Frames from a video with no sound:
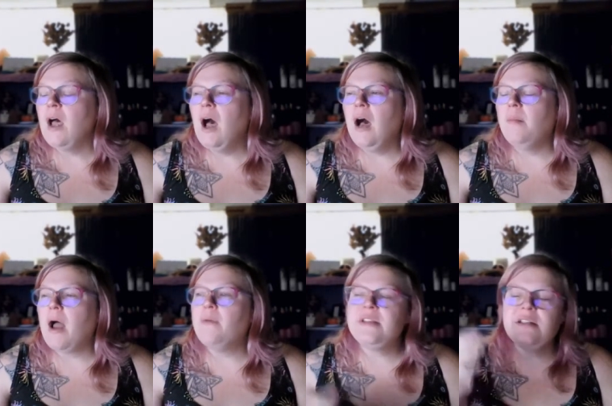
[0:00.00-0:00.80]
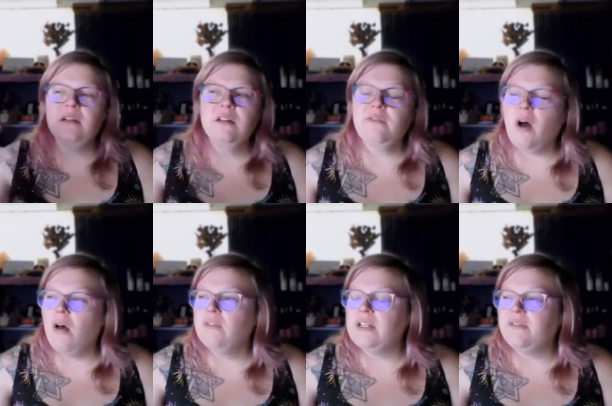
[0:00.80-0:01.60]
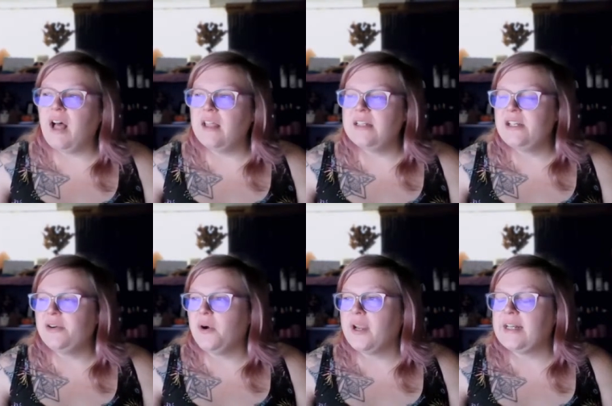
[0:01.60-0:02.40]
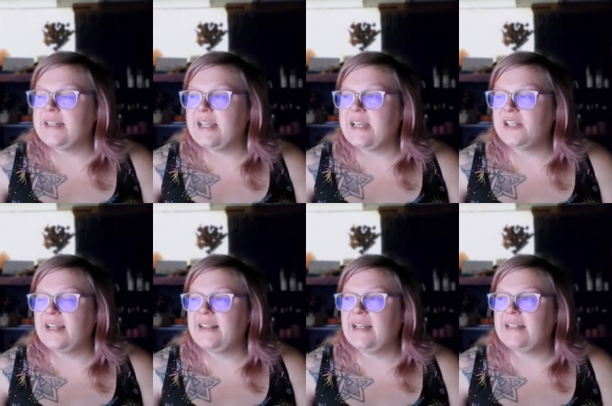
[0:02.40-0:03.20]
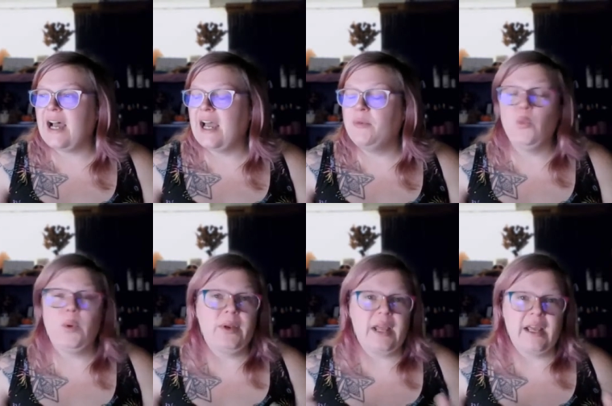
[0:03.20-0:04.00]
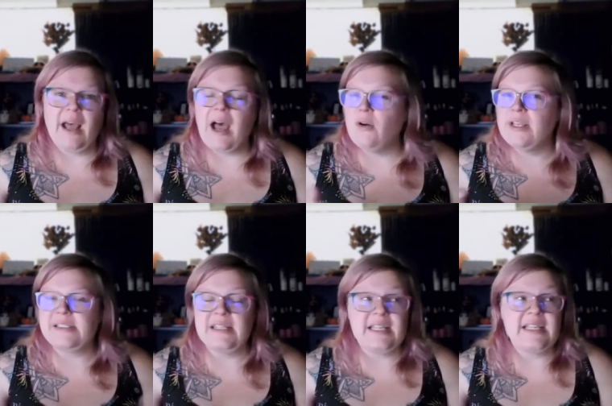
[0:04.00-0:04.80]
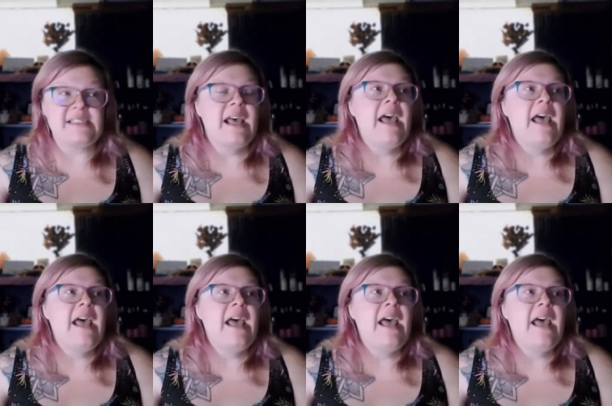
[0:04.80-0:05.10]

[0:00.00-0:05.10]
I was still involved in a volunteer organization at that time, and we would have outings and things.